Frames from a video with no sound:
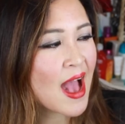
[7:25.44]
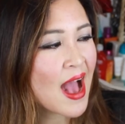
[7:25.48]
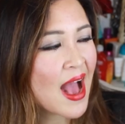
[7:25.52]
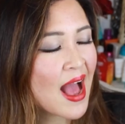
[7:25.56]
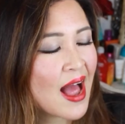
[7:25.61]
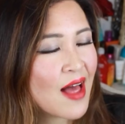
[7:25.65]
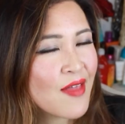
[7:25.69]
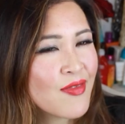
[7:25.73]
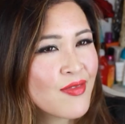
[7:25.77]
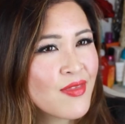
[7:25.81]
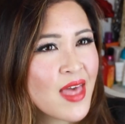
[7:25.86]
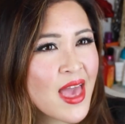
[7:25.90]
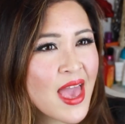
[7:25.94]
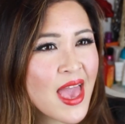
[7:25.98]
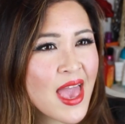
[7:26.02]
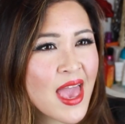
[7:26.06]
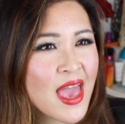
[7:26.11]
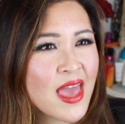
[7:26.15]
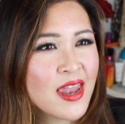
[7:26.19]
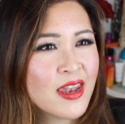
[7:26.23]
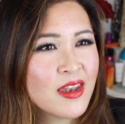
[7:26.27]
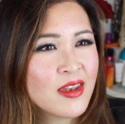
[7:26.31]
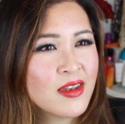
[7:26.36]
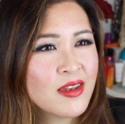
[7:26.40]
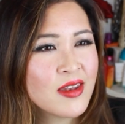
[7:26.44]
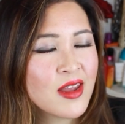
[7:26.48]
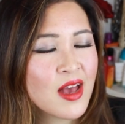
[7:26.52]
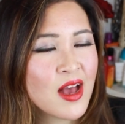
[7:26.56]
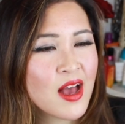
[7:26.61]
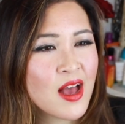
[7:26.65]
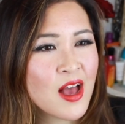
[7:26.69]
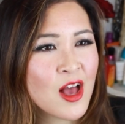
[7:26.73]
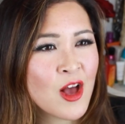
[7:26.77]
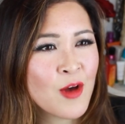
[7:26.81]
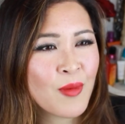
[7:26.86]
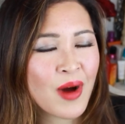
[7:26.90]
And then
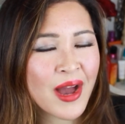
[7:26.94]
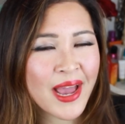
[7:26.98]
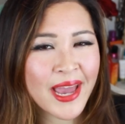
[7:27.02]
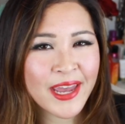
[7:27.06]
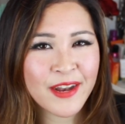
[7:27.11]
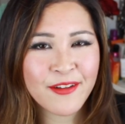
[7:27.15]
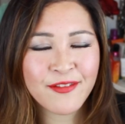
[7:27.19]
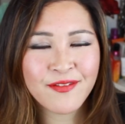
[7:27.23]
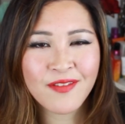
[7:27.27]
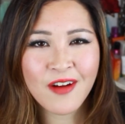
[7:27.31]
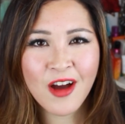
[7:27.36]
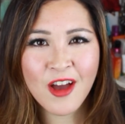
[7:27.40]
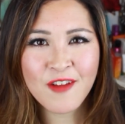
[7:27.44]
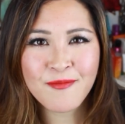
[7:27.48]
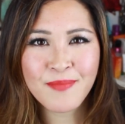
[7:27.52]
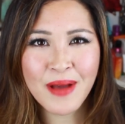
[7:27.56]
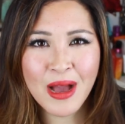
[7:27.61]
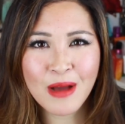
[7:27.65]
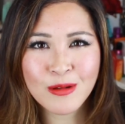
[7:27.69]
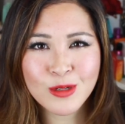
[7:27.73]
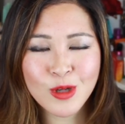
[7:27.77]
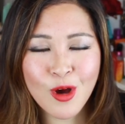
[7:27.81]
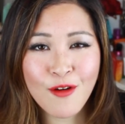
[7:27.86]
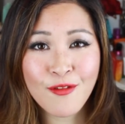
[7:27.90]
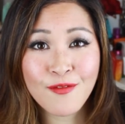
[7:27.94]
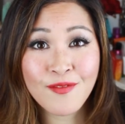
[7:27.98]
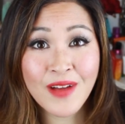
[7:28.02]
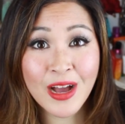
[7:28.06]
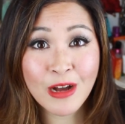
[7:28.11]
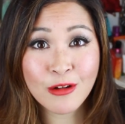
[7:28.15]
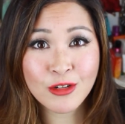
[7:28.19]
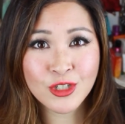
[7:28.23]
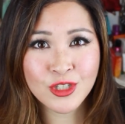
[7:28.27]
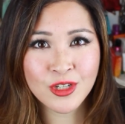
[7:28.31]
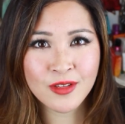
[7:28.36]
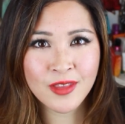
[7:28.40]
I had a £5 off
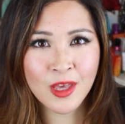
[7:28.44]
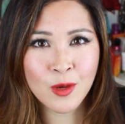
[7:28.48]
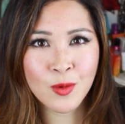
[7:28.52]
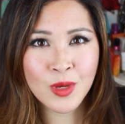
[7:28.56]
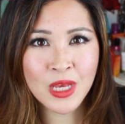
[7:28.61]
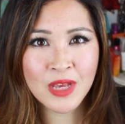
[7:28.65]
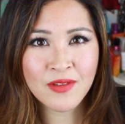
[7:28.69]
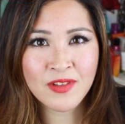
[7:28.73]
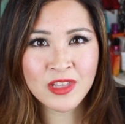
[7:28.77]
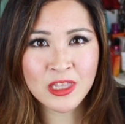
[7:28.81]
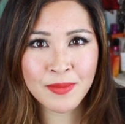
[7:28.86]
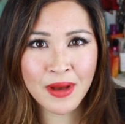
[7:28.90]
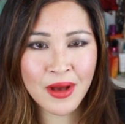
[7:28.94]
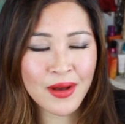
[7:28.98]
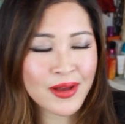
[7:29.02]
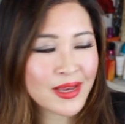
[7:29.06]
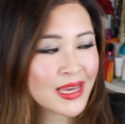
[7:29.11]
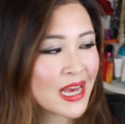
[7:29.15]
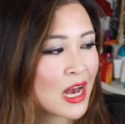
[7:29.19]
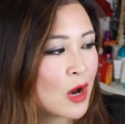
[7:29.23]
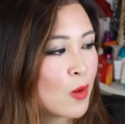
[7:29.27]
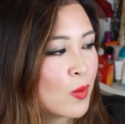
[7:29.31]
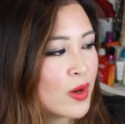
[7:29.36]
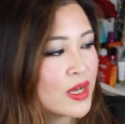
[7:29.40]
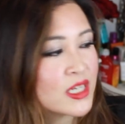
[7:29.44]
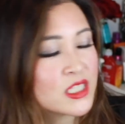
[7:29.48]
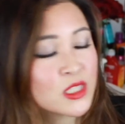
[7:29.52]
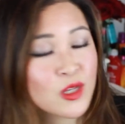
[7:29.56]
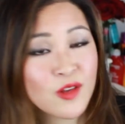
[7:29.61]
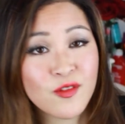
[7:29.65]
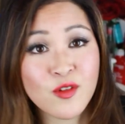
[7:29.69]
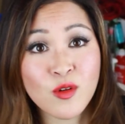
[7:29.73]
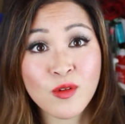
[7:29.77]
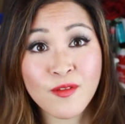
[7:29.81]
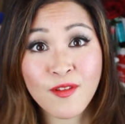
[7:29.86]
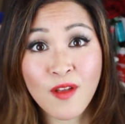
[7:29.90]
voucher they were giving them out at Gatwick. So
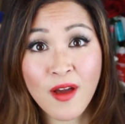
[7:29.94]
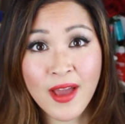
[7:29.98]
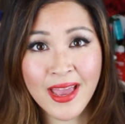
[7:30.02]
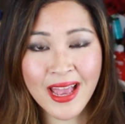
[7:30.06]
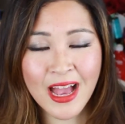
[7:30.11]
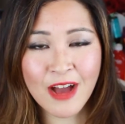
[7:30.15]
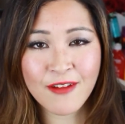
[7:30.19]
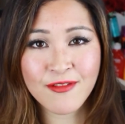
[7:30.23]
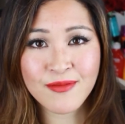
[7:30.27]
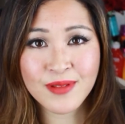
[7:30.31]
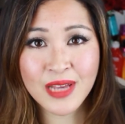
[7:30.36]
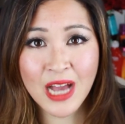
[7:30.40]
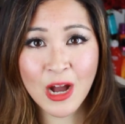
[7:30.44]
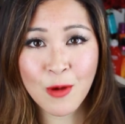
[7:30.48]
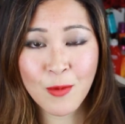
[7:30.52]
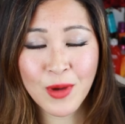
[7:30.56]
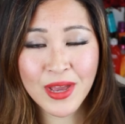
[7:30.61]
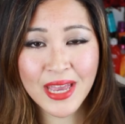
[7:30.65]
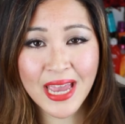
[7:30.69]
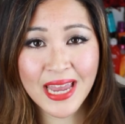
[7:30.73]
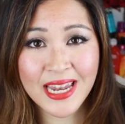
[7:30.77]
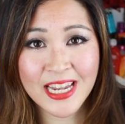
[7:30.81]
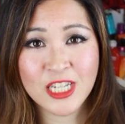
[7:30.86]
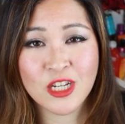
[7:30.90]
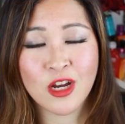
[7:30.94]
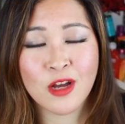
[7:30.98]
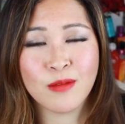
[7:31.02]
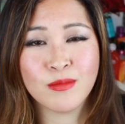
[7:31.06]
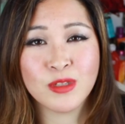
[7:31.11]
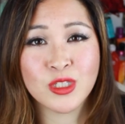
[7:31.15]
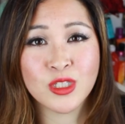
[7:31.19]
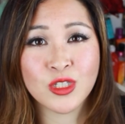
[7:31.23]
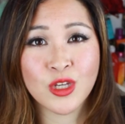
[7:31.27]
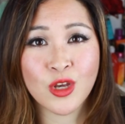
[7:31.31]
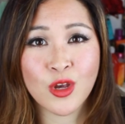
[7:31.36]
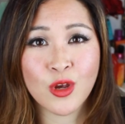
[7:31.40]
if you're flying out from Gatwick anytime
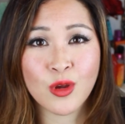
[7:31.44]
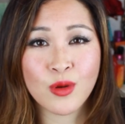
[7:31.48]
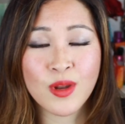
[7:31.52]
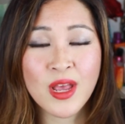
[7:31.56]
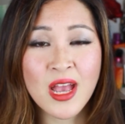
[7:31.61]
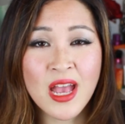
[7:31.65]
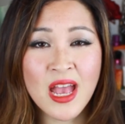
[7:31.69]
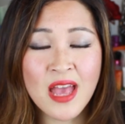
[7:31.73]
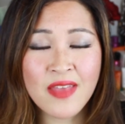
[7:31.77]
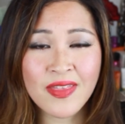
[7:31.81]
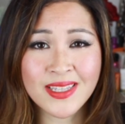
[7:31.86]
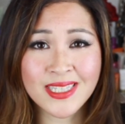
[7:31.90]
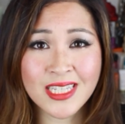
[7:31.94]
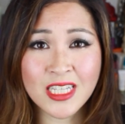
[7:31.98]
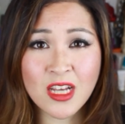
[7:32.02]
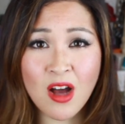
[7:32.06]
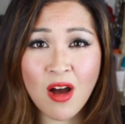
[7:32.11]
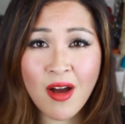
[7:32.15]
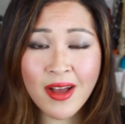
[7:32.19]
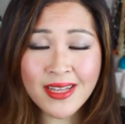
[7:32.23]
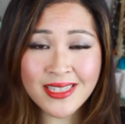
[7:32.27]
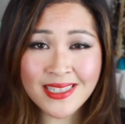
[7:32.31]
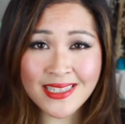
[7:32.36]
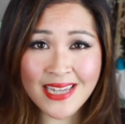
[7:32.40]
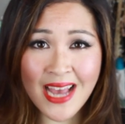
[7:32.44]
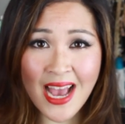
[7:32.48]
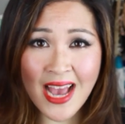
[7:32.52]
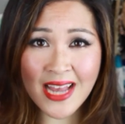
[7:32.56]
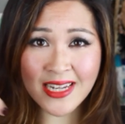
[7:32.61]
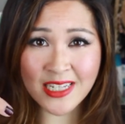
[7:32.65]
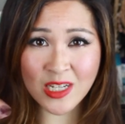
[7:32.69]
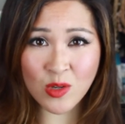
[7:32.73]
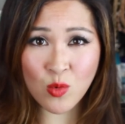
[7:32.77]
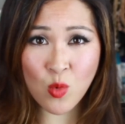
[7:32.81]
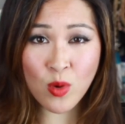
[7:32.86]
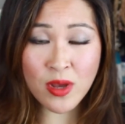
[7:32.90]
soon, there's a guy
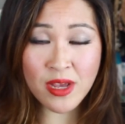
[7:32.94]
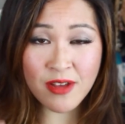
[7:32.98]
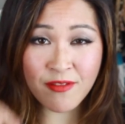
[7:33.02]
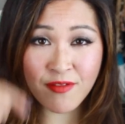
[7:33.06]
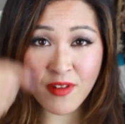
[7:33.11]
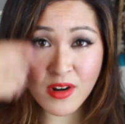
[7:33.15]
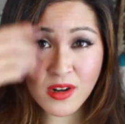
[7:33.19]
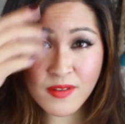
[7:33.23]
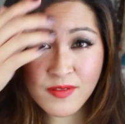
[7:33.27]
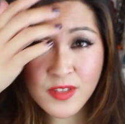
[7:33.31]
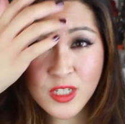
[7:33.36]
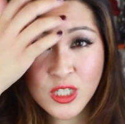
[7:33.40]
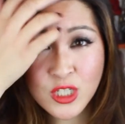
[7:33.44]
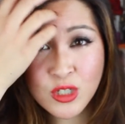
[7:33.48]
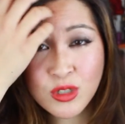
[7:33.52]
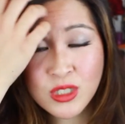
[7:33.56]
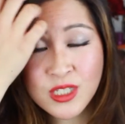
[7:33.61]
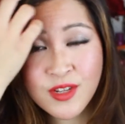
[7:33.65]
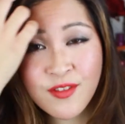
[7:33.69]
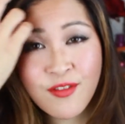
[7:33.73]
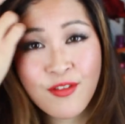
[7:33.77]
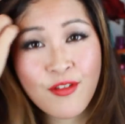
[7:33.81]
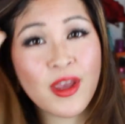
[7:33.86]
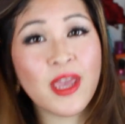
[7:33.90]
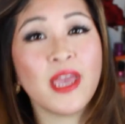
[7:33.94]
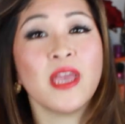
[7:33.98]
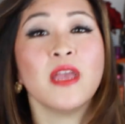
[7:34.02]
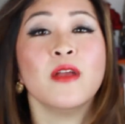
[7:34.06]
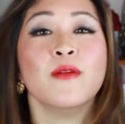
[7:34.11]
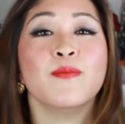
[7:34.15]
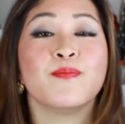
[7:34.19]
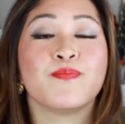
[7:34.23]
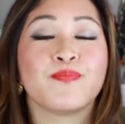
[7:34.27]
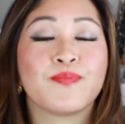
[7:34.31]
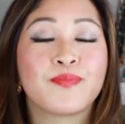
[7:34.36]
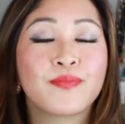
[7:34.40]
standing walking in front of the duty
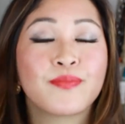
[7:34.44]
free,